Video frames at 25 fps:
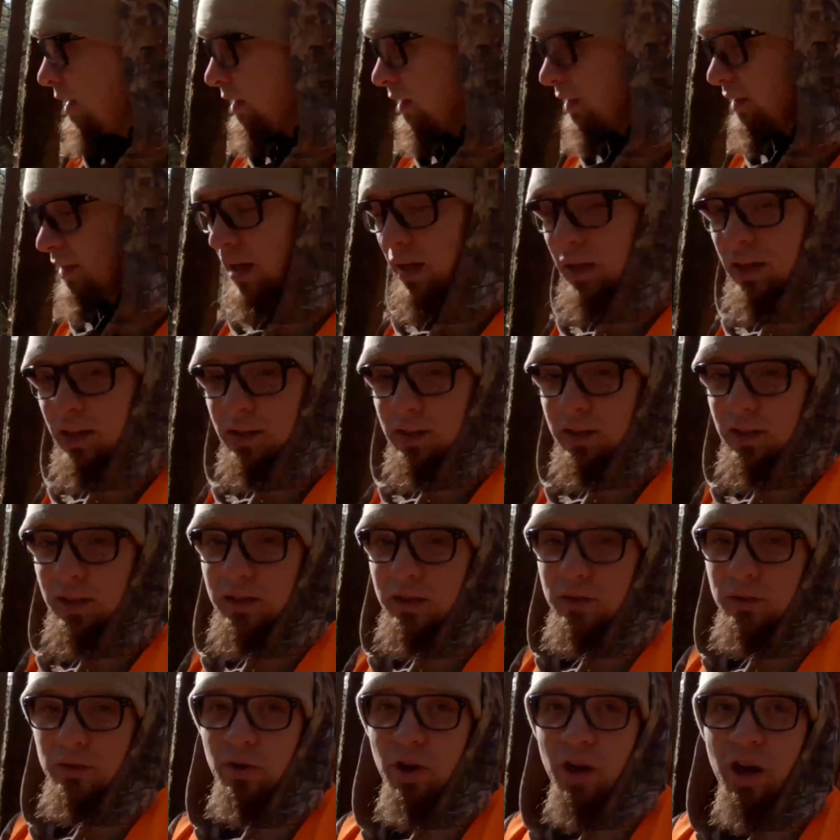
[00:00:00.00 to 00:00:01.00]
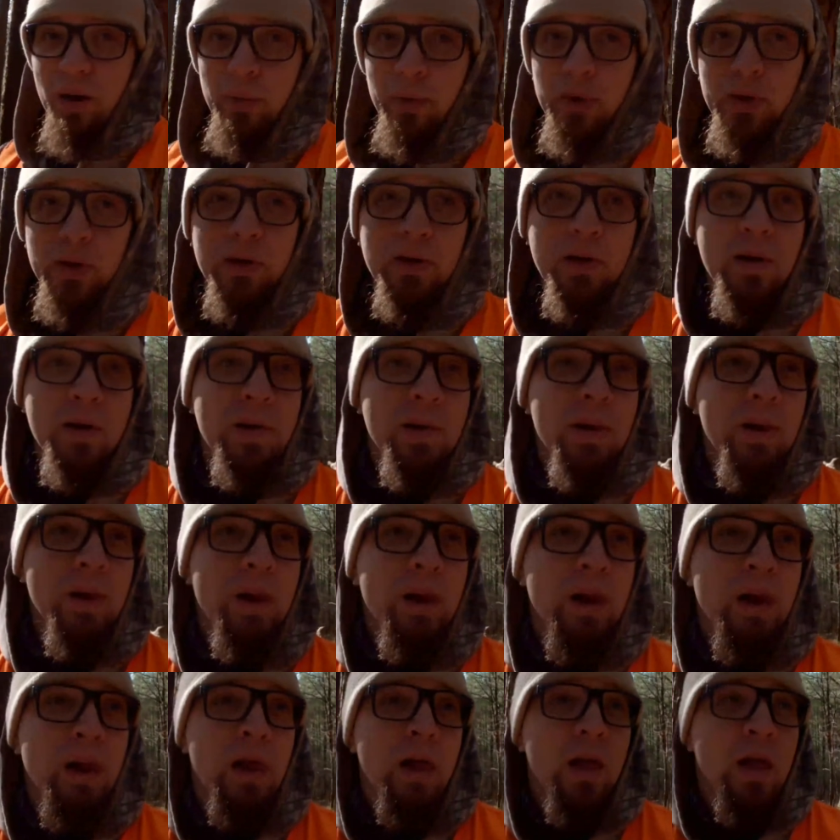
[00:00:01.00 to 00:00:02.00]
second season trapping,
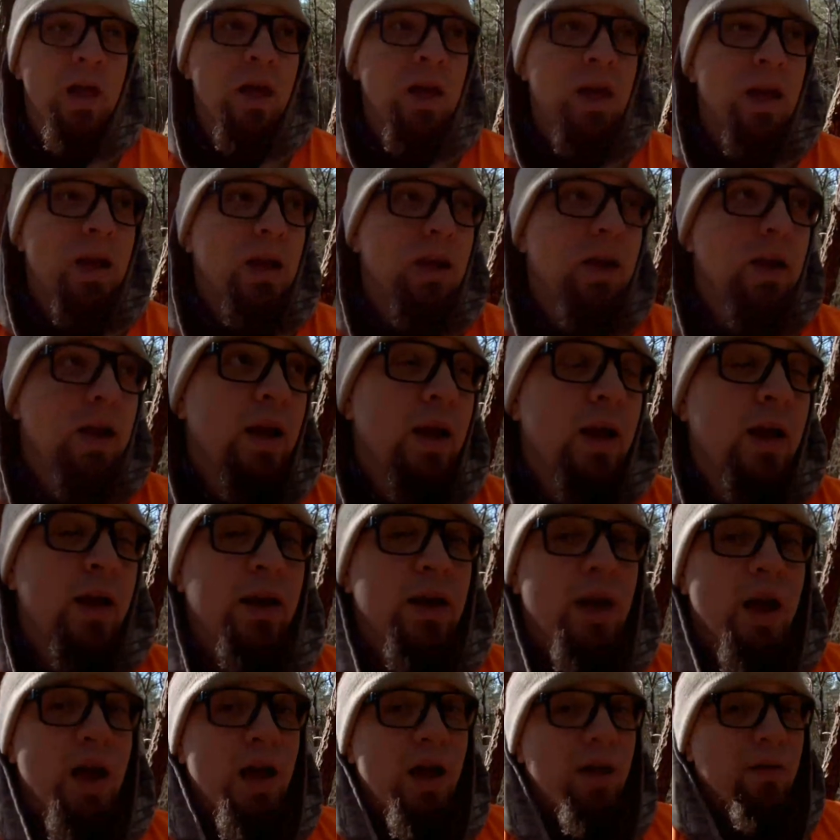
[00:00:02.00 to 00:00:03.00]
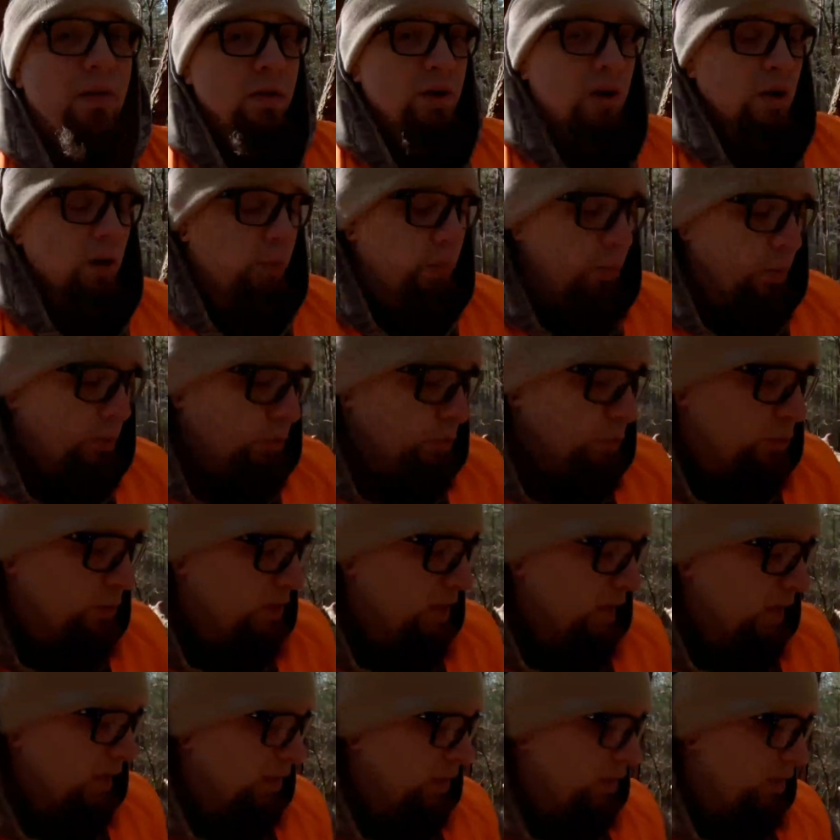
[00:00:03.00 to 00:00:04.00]
and I have a couple new
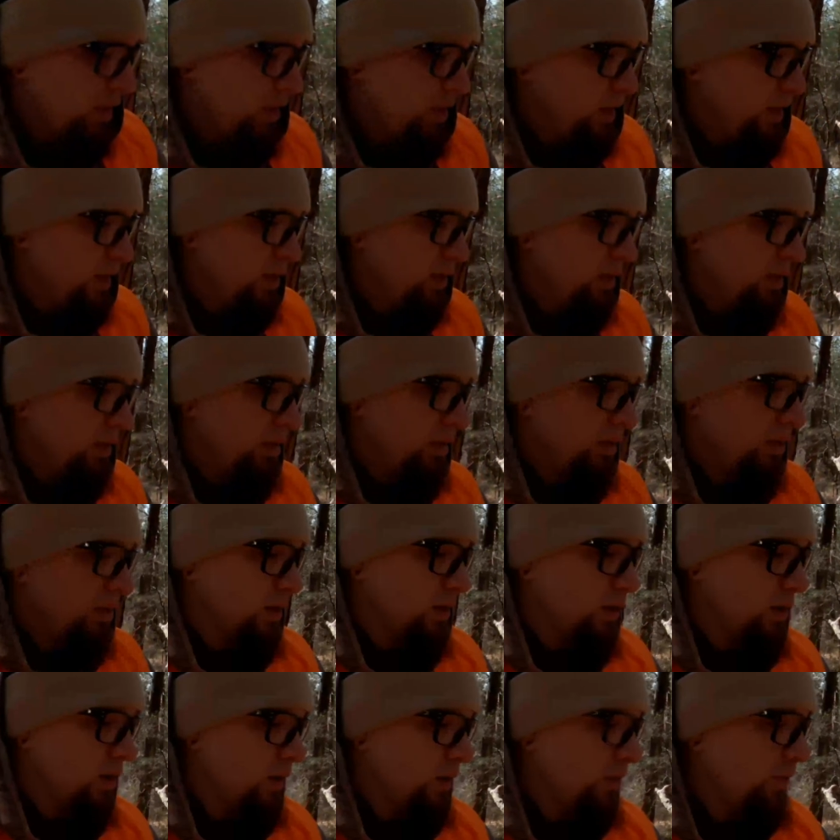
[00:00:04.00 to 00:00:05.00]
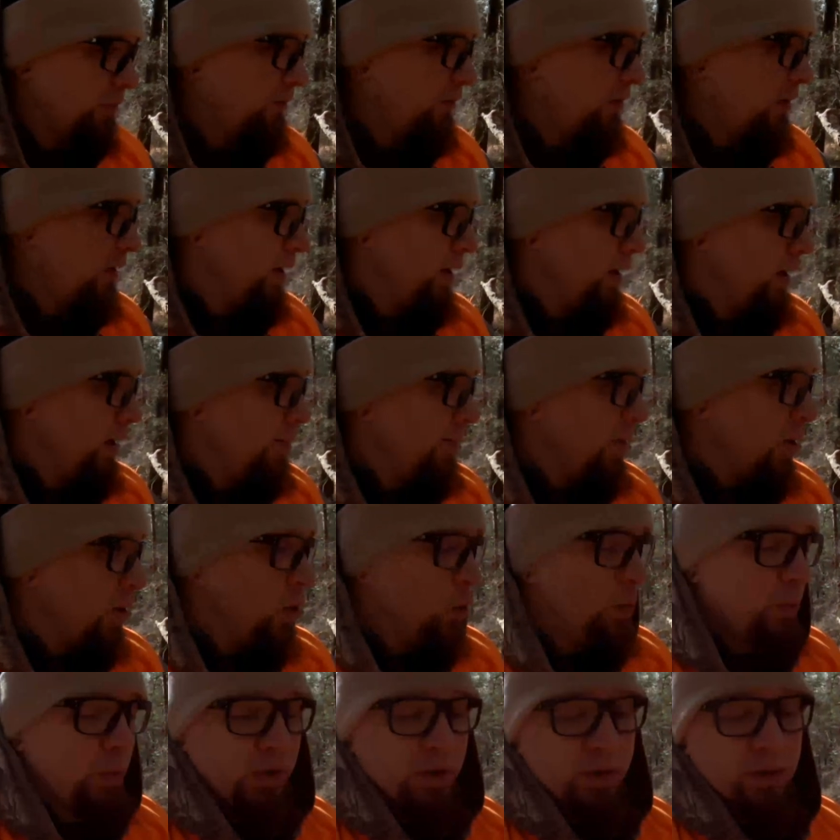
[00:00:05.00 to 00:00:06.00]
techniques and stuff that I'm
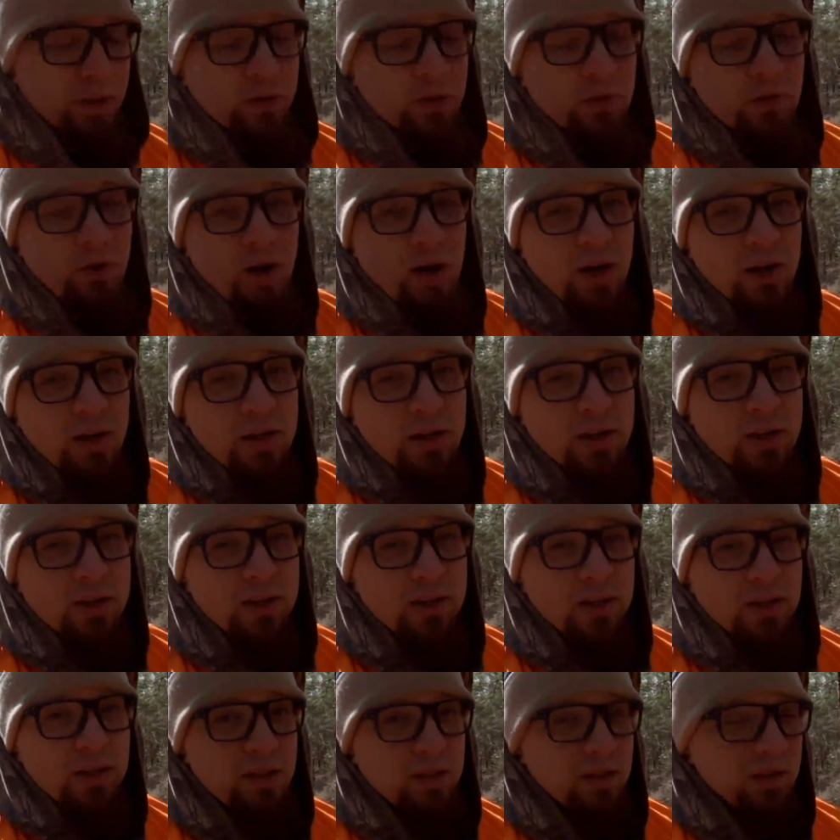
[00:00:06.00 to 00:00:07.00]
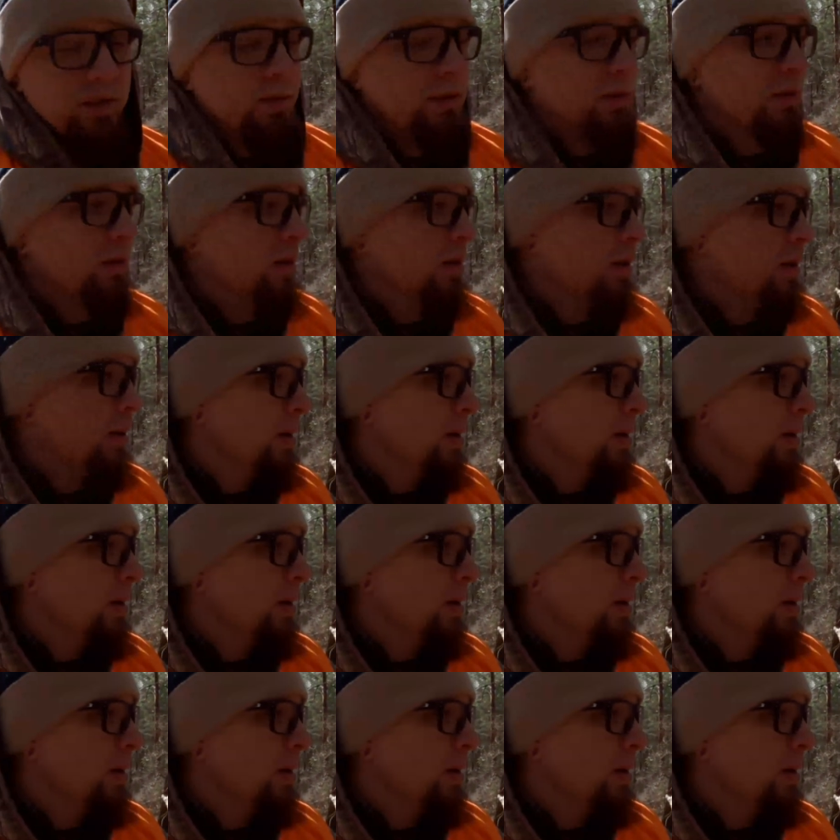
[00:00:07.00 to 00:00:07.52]
hoping to try this season.